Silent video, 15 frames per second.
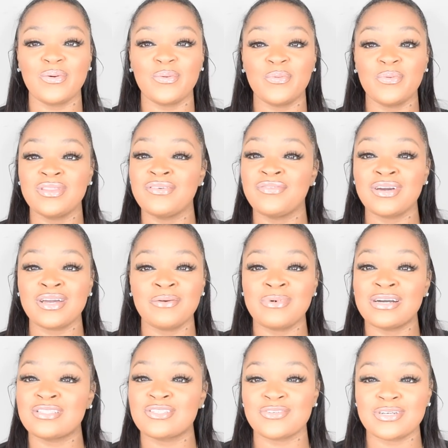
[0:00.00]
What the fuck am
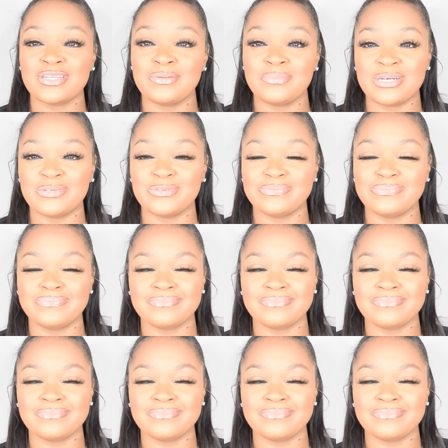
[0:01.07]
I talking about?